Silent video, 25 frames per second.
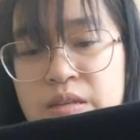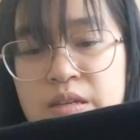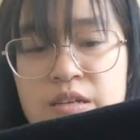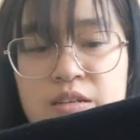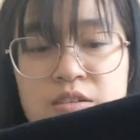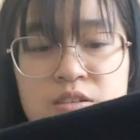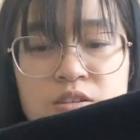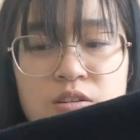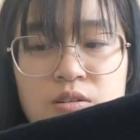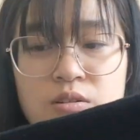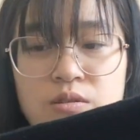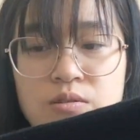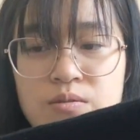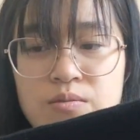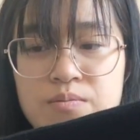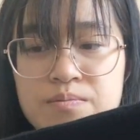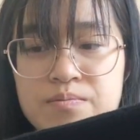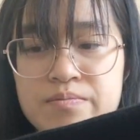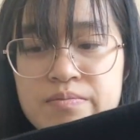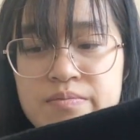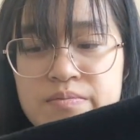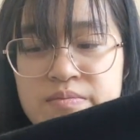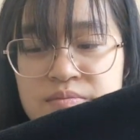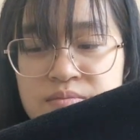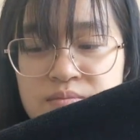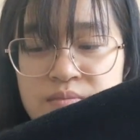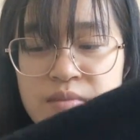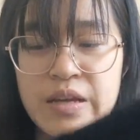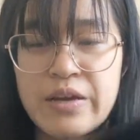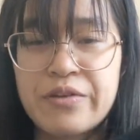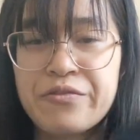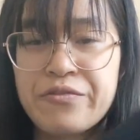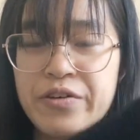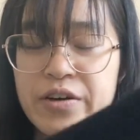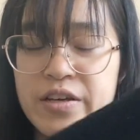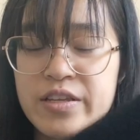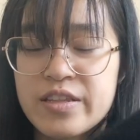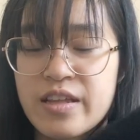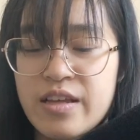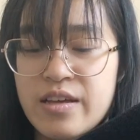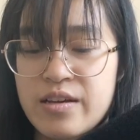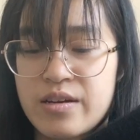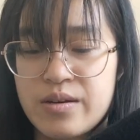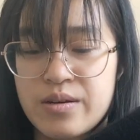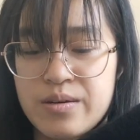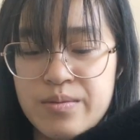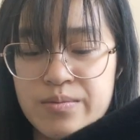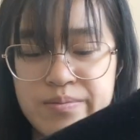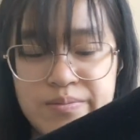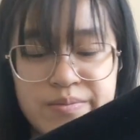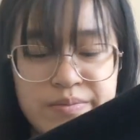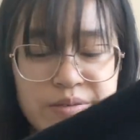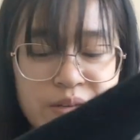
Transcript: so I fucked that up.